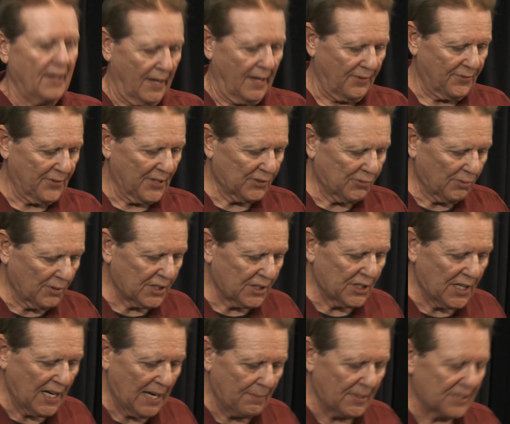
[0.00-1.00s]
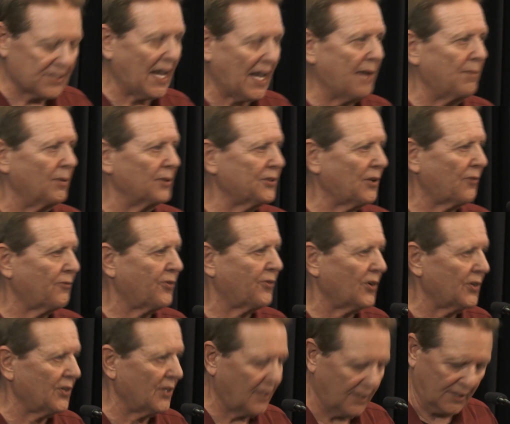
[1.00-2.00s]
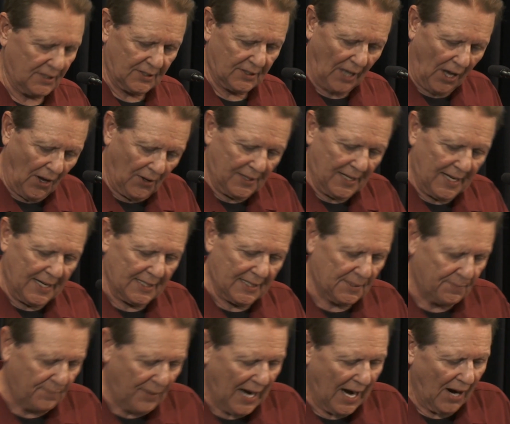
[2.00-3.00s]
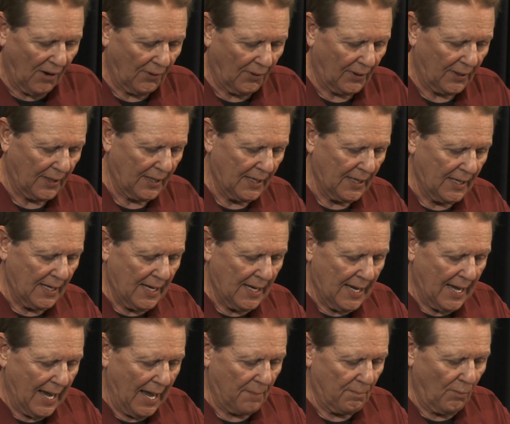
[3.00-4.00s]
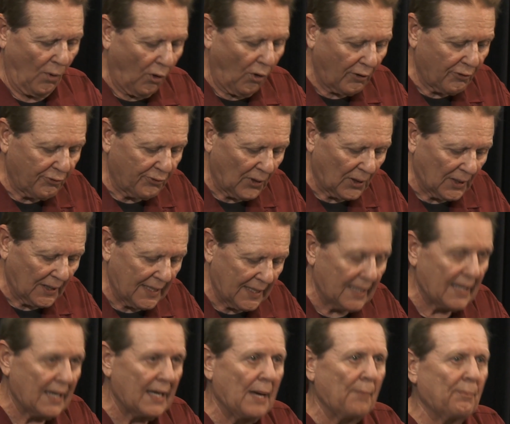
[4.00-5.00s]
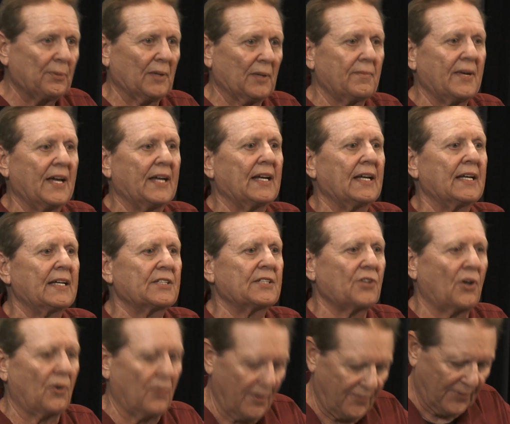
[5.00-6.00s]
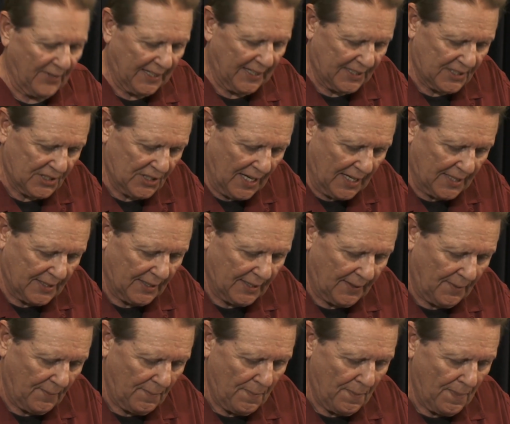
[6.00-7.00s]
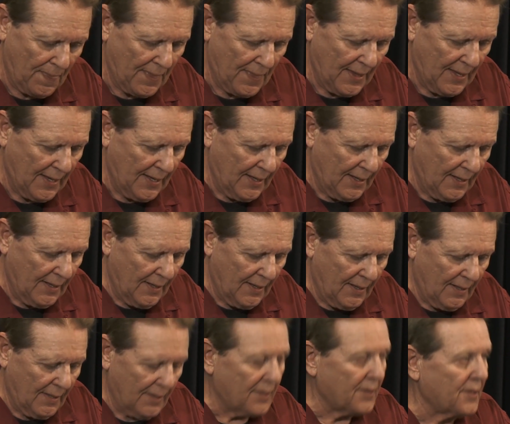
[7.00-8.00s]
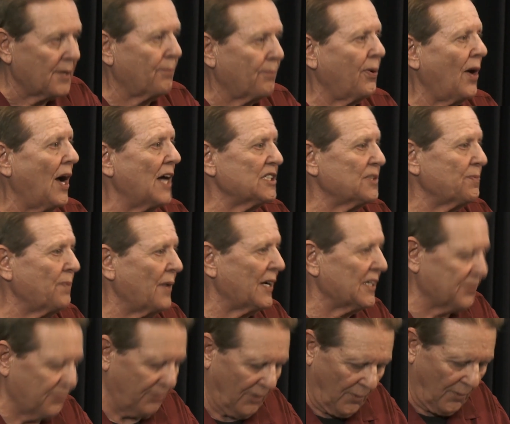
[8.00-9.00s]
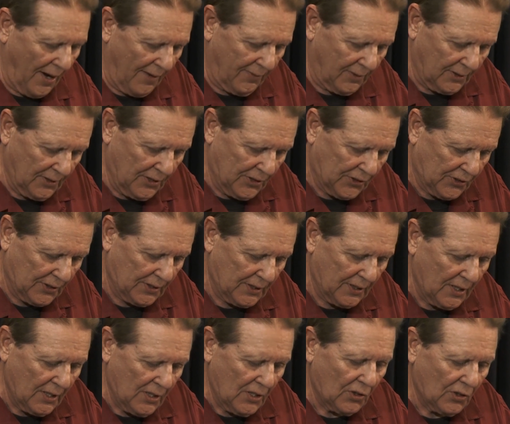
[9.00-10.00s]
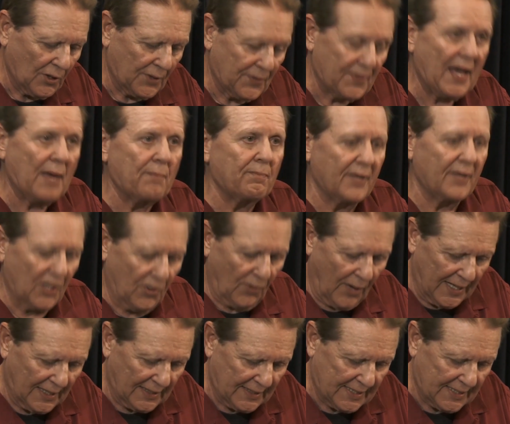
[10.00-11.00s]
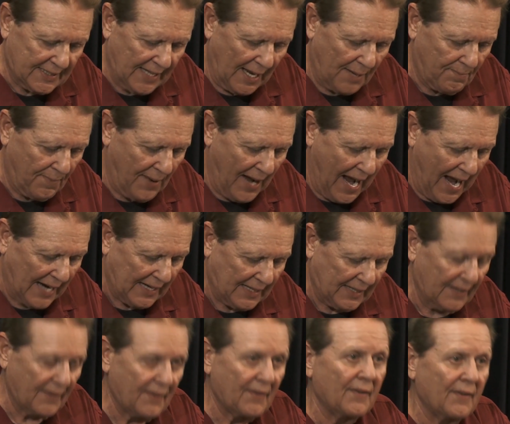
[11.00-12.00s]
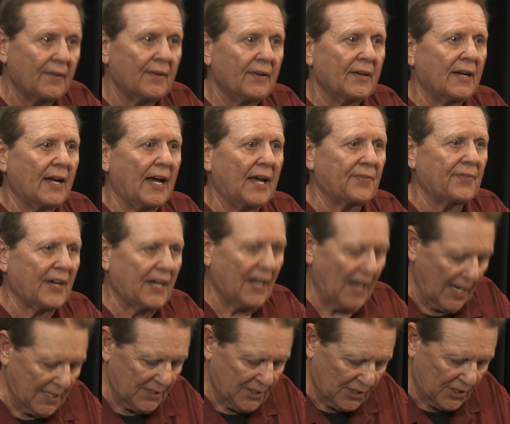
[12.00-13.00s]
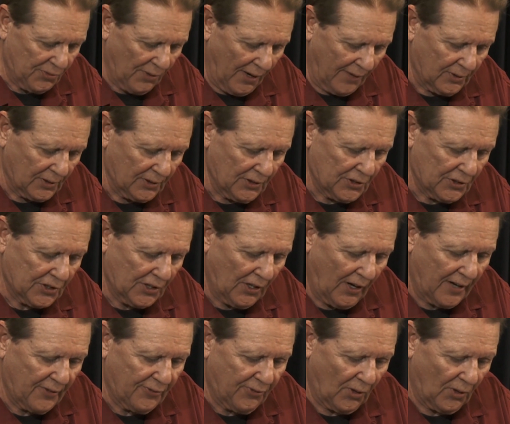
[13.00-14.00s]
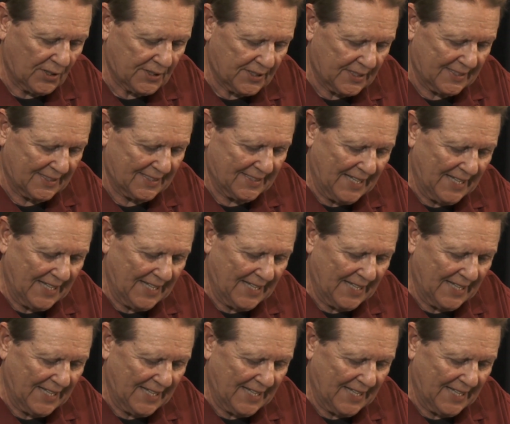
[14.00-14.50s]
If this regime is able to further consolidate its power and more fully implement its horrific agenda, the prospects for revolution could then be greatly set back, and the conscious revolutionary forces